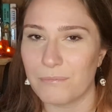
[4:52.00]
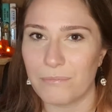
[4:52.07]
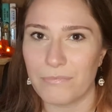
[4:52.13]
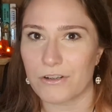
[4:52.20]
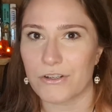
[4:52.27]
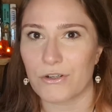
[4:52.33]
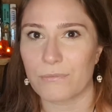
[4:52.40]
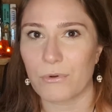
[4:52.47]

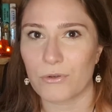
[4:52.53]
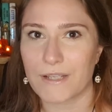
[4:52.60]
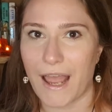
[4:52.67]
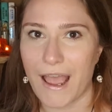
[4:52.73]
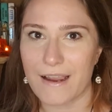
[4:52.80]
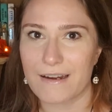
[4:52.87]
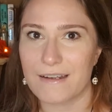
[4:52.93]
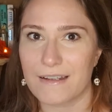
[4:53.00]
your
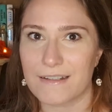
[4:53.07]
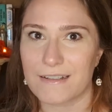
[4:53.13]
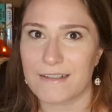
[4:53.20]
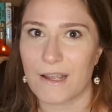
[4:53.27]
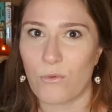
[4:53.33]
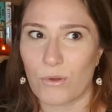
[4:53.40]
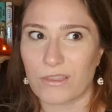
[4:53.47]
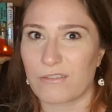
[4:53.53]
protagonist is
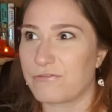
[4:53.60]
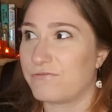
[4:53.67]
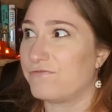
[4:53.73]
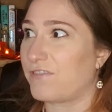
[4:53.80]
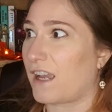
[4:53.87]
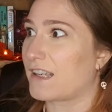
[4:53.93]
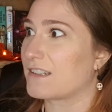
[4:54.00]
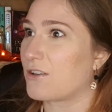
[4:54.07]
like, what the
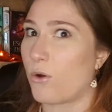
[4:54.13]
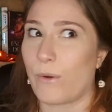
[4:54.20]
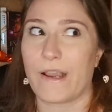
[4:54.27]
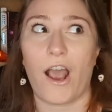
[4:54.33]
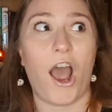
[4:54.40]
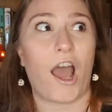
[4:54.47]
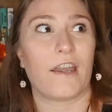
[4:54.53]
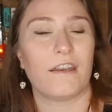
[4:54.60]
f is going
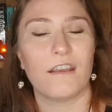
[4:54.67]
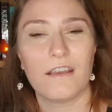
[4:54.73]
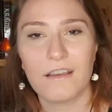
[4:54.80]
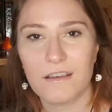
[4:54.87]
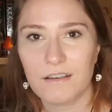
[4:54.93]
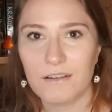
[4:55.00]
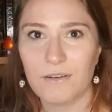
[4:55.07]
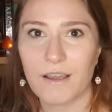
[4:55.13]
on?
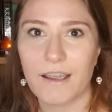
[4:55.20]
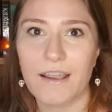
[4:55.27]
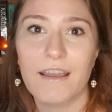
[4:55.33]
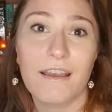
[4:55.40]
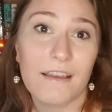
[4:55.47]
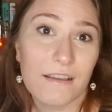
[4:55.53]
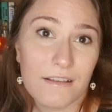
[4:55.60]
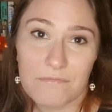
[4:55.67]
Okay,
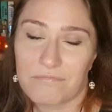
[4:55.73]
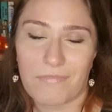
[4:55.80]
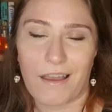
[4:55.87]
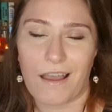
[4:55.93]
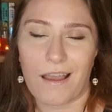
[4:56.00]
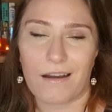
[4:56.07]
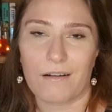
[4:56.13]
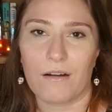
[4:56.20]

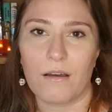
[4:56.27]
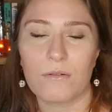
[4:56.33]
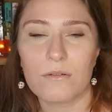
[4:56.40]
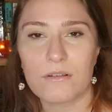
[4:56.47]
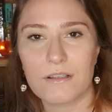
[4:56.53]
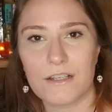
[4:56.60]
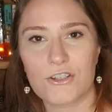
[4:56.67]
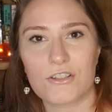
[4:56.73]
I don't know.
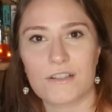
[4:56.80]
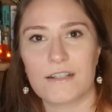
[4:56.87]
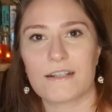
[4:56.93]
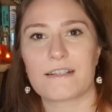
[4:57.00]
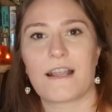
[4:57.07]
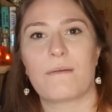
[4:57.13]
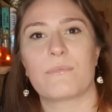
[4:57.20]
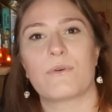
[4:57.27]
It's just an
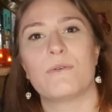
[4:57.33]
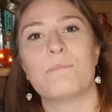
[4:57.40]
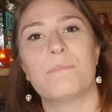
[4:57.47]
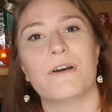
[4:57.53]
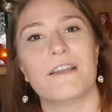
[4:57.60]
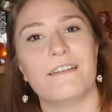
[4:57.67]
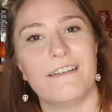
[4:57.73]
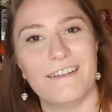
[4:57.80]
example.
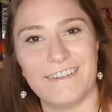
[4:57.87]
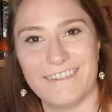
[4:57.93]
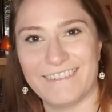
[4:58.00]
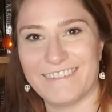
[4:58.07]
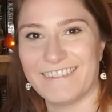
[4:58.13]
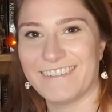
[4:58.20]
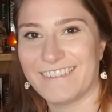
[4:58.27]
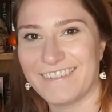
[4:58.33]
but
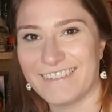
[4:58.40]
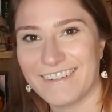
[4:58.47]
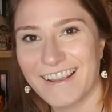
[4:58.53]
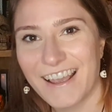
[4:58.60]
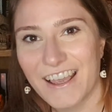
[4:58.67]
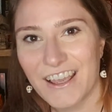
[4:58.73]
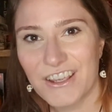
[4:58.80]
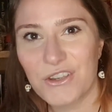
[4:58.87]

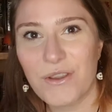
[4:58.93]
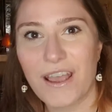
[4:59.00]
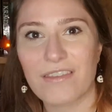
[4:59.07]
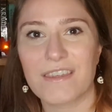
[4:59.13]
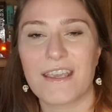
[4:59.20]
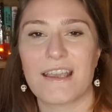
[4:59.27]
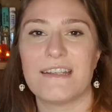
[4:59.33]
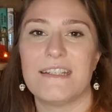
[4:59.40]
you get
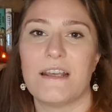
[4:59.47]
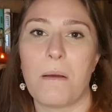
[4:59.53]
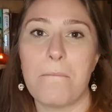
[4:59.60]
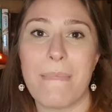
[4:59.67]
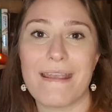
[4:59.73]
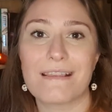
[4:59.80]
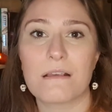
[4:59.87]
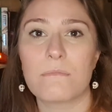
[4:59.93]
the idea.
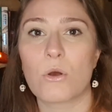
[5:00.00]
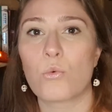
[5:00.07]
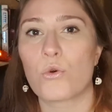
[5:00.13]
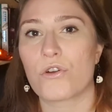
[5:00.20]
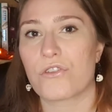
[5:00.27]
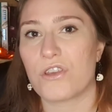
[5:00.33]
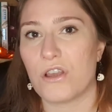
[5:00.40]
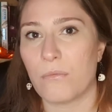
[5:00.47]
Make them a
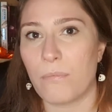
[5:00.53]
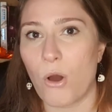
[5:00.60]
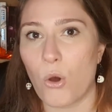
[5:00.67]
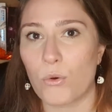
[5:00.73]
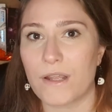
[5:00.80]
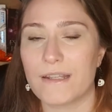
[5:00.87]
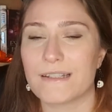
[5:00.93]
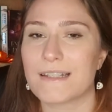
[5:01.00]
worthy
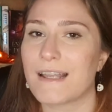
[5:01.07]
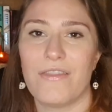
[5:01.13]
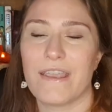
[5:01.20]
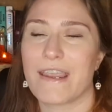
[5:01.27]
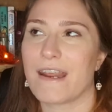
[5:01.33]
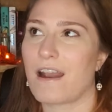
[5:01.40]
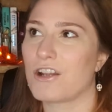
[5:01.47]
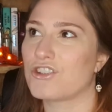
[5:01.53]
opponent. They
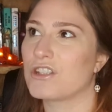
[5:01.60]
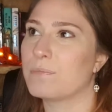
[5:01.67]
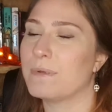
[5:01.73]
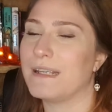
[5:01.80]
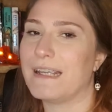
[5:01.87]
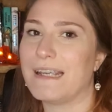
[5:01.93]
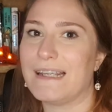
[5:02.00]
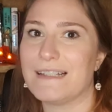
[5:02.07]
cannot just be
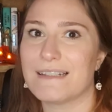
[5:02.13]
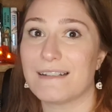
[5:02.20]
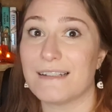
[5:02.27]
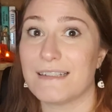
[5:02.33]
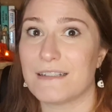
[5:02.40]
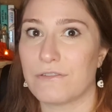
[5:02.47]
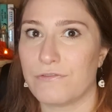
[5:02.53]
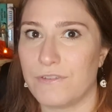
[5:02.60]
easily
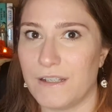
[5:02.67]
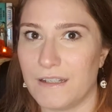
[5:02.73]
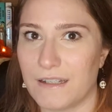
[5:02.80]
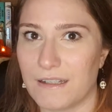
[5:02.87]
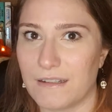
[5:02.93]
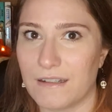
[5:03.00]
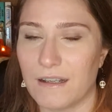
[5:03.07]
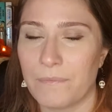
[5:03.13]

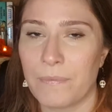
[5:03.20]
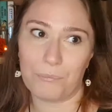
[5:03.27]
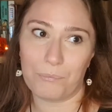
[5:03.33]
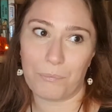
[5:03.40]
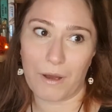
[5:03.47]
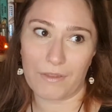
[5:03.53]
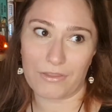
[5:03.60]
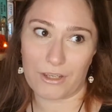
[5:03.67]
defeated,
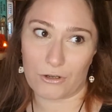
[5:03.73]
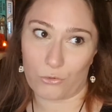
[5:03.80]
but there